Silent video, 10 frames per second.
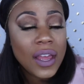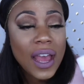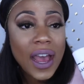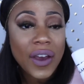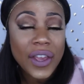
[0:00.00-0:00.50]

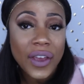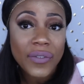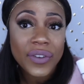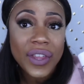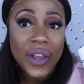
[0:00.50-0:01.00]

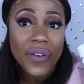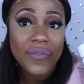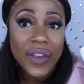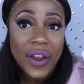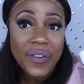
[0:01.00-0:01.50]
However, they are
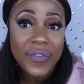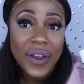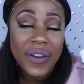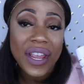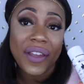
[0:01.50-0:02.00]
very,
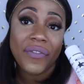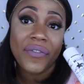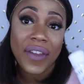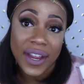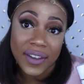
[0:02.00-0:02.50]
very
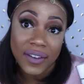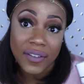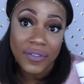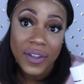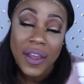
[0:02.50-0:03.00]

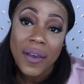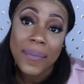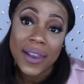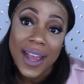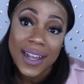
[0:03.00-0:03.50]
effective.
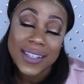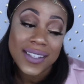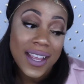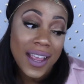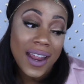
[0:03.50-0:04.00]
But like I
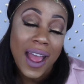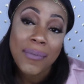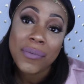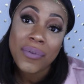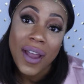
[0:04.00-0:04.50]
said,
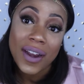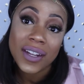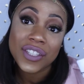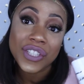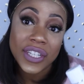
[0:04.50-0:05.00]
I'm a
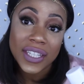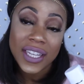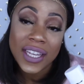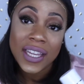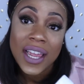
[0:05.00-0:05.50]
product
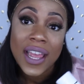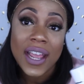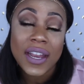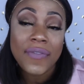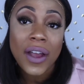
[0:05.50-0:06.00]
junkie.
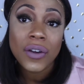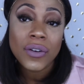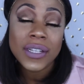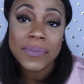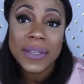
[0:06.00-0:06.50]
And if I
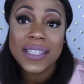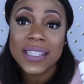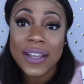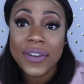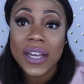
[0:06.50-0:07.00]
go and spend
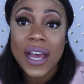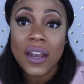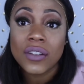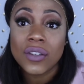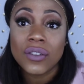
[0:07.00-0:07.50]

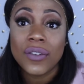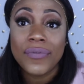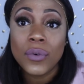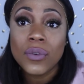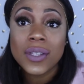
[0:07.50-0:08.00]
$70 on the
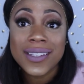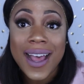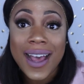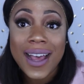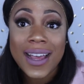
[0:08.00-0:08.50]
full
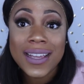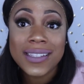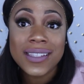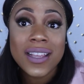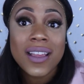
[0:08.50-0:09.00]
size,